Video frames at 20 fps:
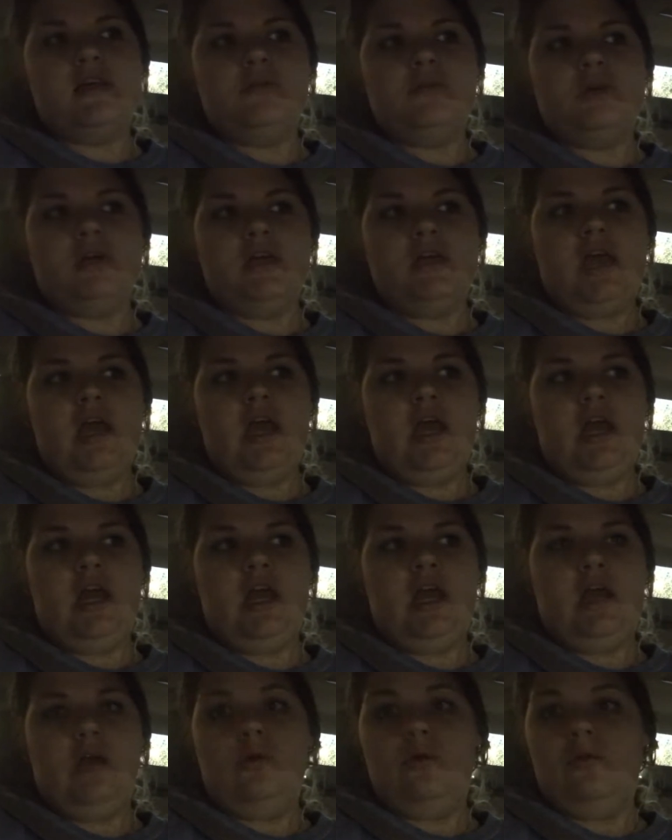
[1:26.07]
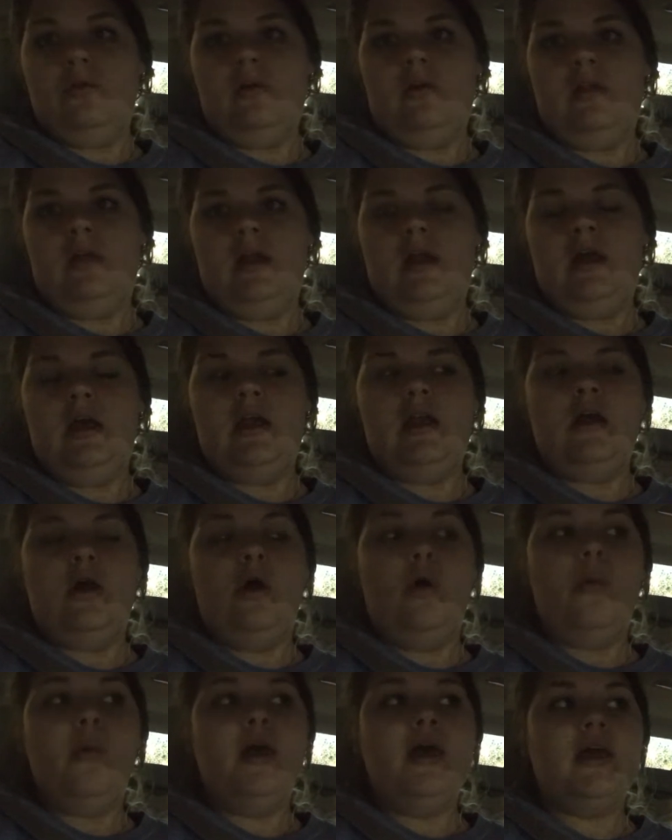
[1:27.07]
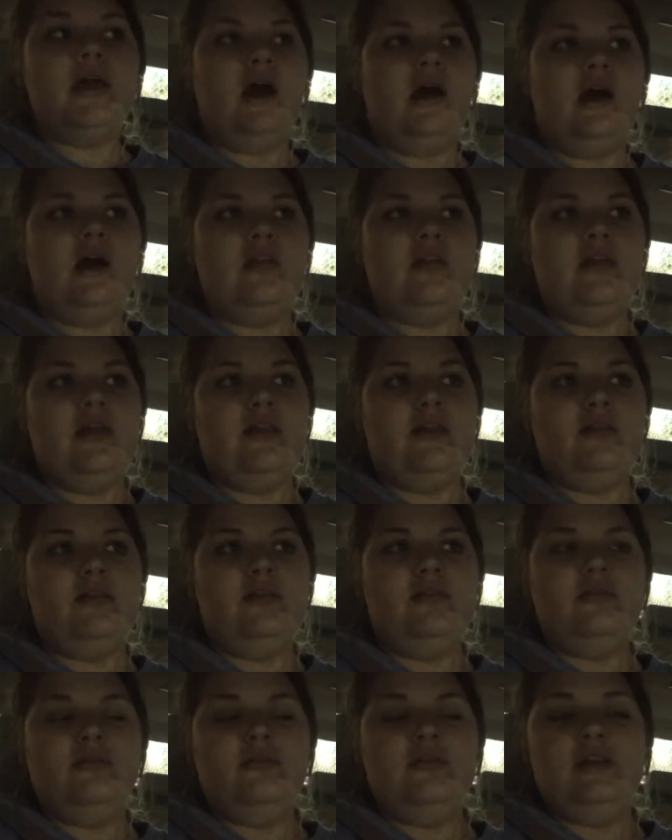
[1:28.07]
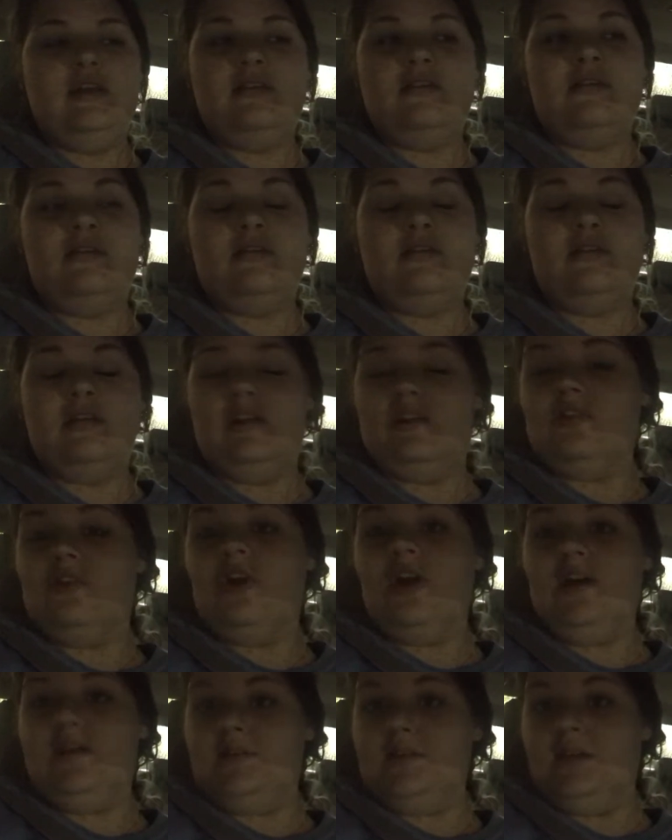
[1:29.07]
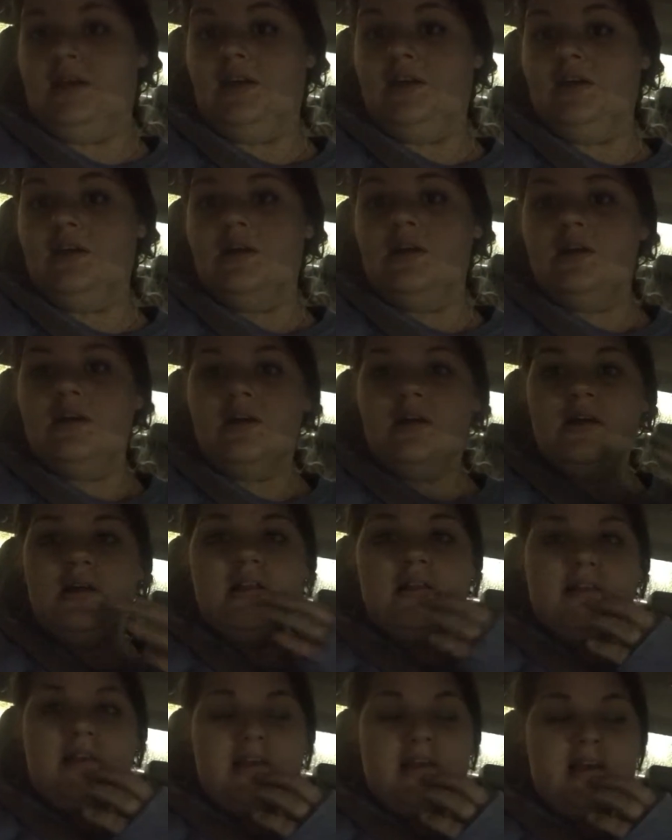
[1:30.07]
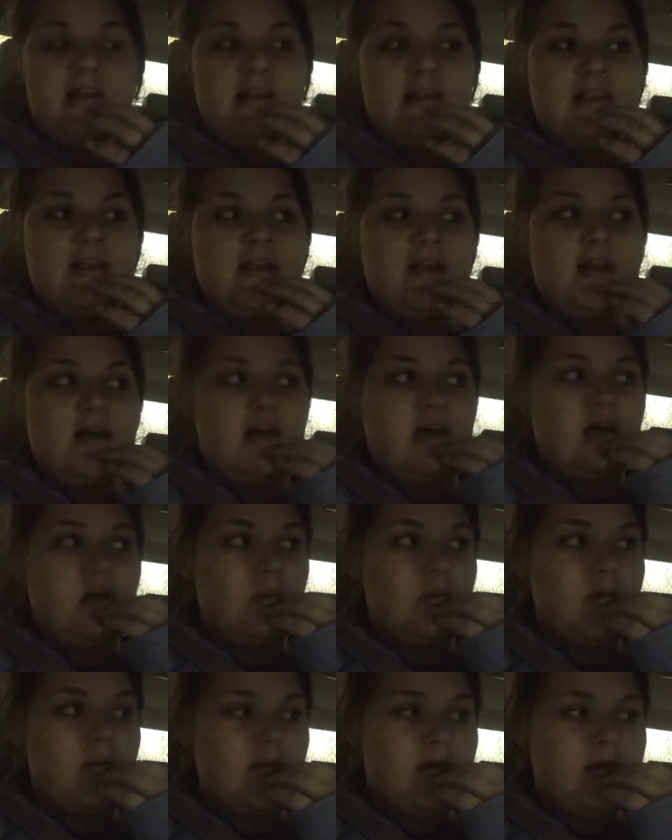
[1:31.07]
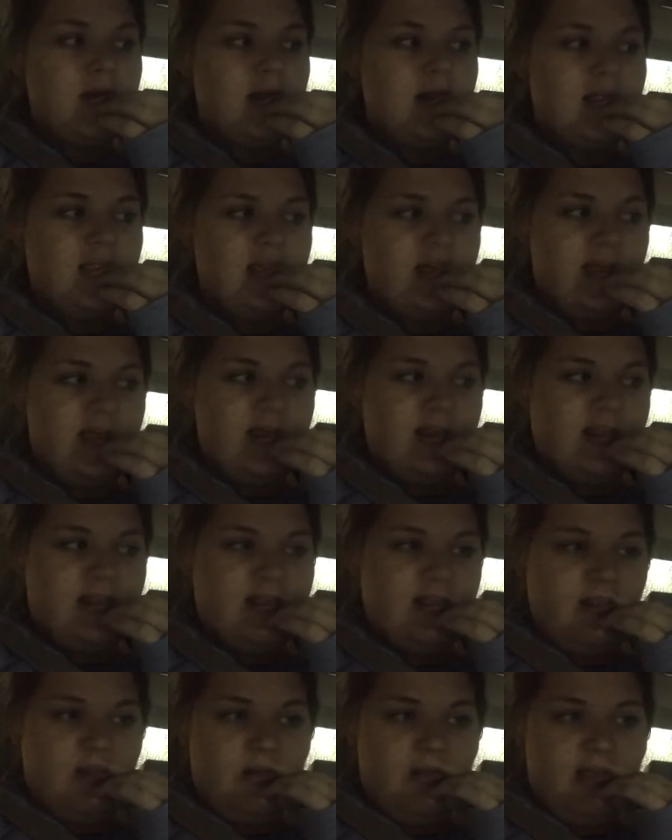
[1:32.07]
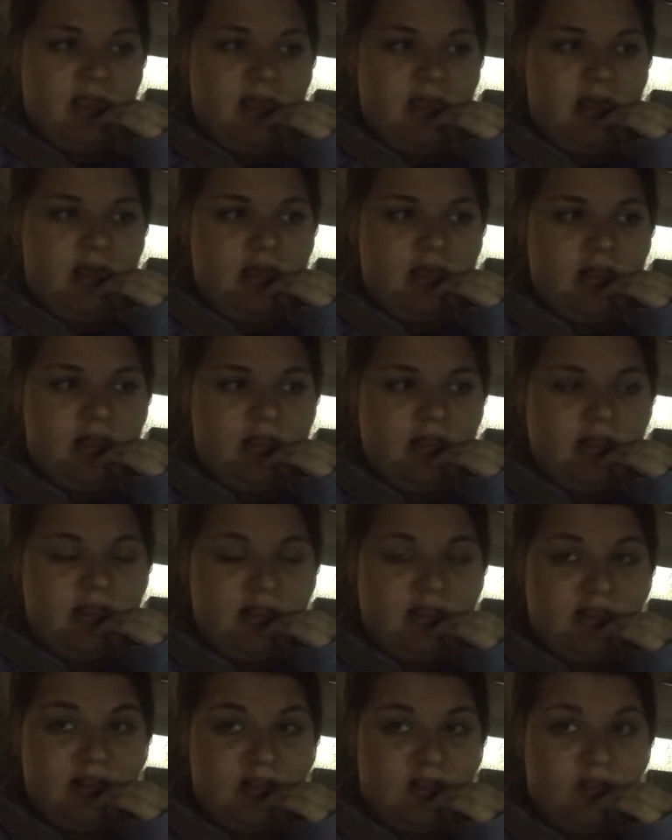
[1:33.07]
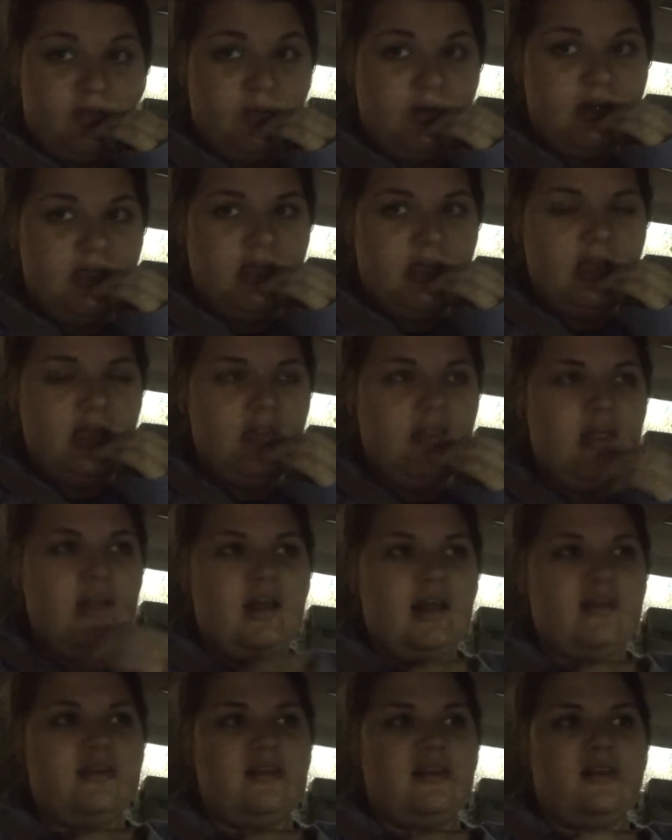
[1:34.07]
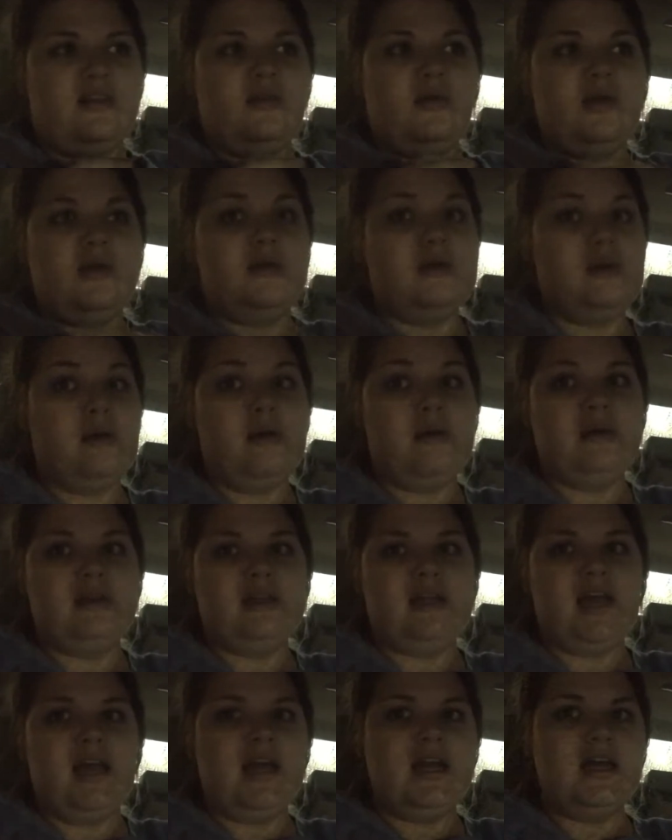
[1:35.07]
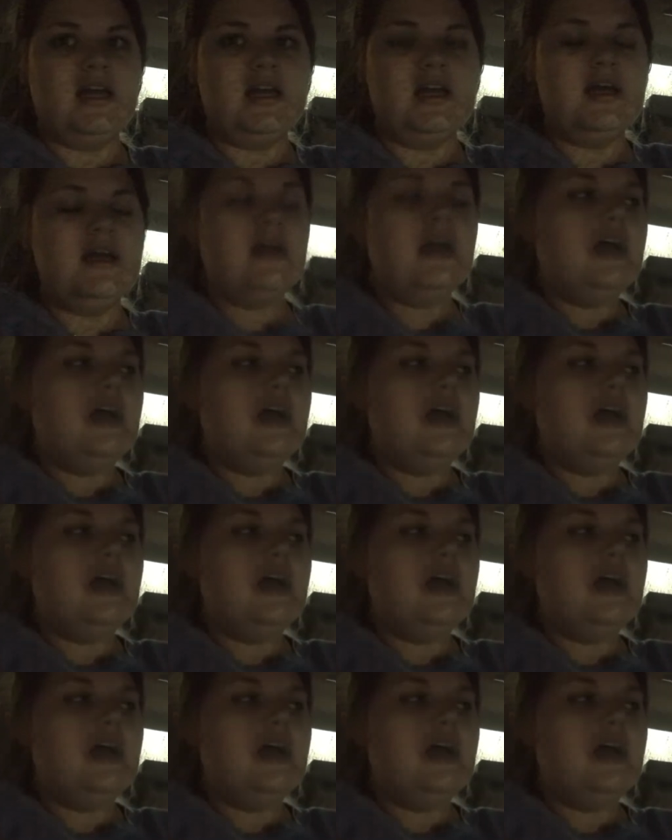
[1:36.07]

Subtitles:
in Marin Carey, North Carolina, and oh my god, it's crazy. Like, it said, we ordered online, it said it'd take to 6:20, and then at 6:20 I went to get it.